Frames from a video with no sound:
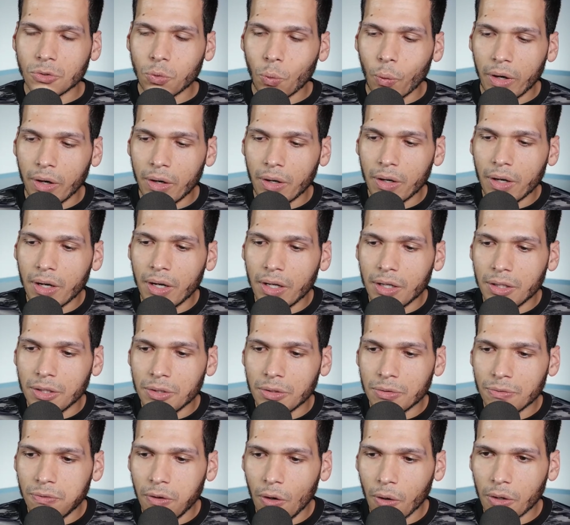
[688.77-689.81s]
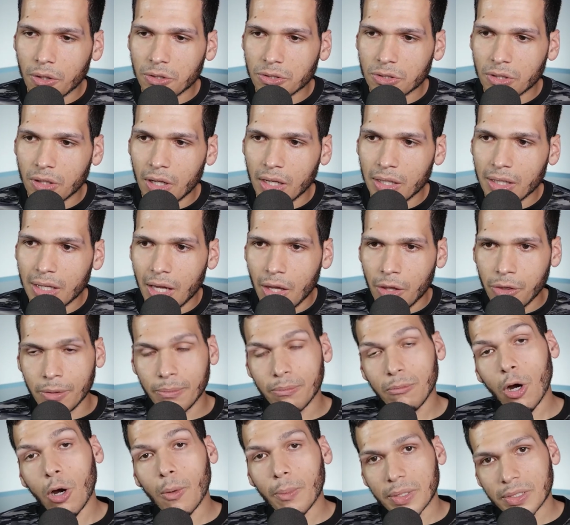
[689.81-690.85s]
where focus on the
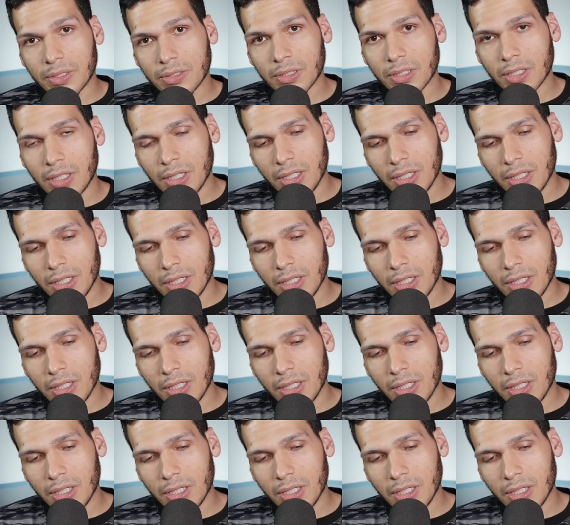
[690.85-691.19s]
moment.